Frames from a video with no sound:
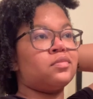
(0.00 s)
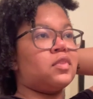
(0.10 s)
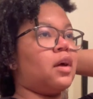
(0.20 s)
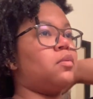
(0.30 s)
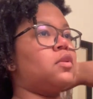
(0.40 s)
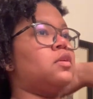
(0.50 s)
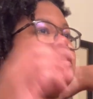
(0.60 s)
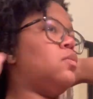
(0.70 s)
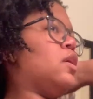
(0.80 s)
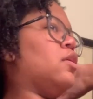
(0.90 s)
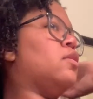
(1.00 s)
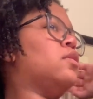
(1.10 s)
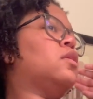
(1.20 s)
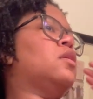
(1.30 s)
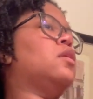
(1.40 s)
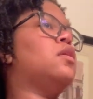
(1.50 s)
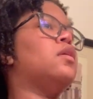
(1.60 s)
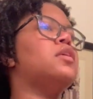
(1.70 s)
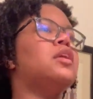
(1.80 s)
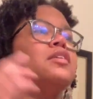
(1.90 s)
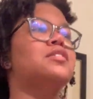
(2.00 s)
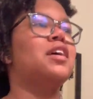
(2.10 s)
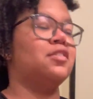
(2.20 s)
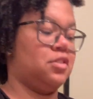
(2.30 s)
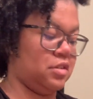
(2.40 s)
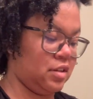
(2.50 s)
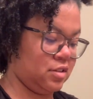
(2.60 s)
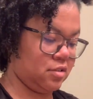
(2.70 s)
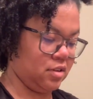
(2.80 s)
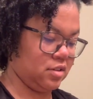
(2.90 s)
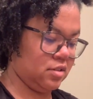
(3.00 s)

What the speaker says: That really did well on that section. That's crazy.